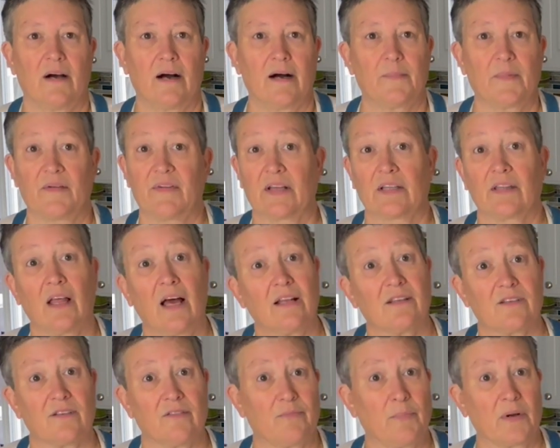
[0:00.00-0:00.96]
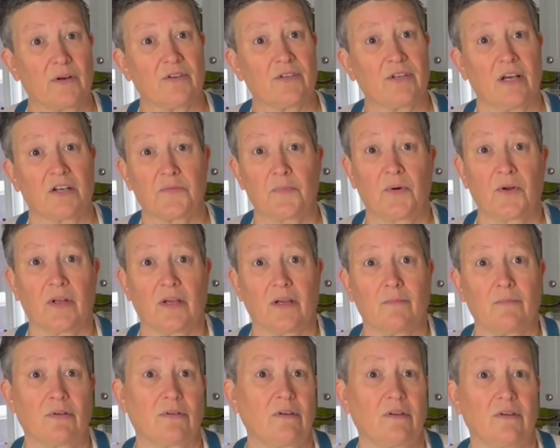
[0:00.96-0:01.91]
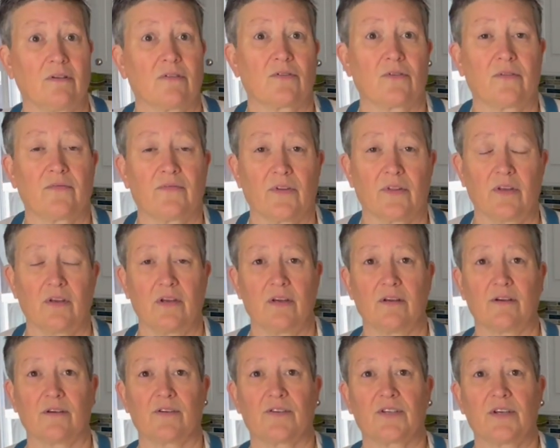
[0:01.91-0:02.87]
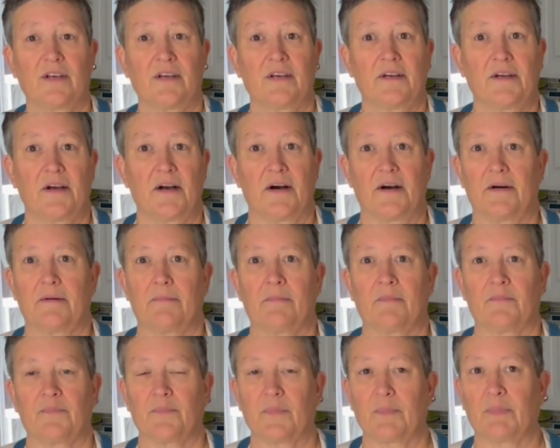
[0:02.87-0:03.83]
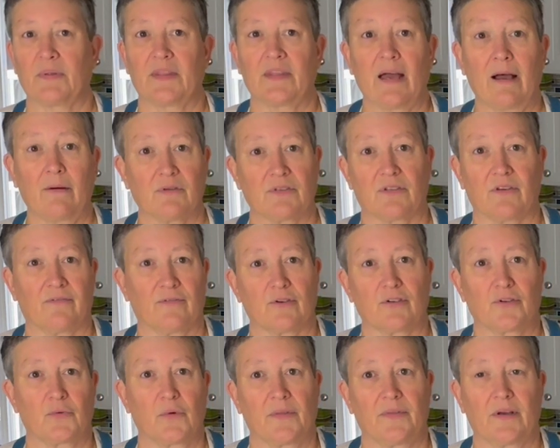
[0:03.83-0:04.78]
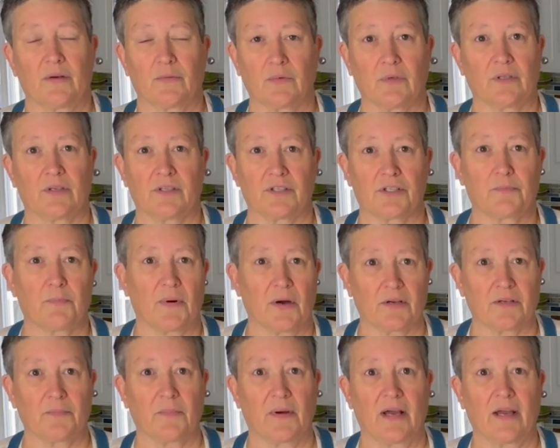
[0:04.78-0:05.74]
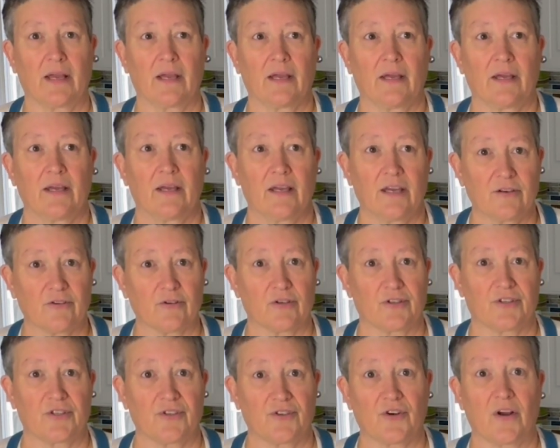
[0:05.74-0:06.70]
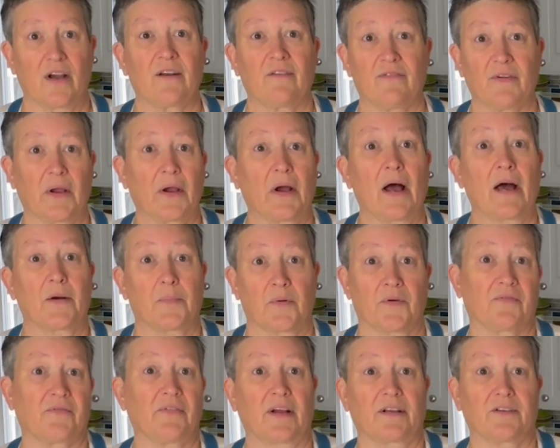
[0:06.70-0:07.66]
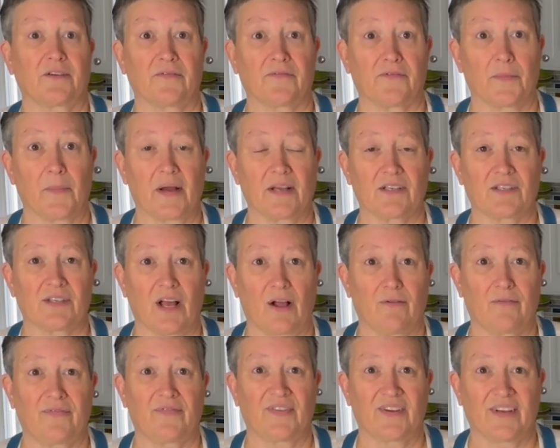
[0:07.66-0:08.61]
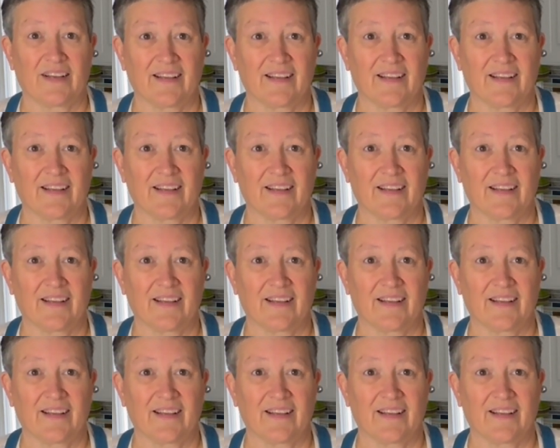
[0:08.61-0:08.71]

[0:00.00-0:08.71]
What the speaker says: I've had lots of butterscotch pudding and budinos over the years, but that was the first one that really sparked my interest in trying to figure out how to perfect it for myself.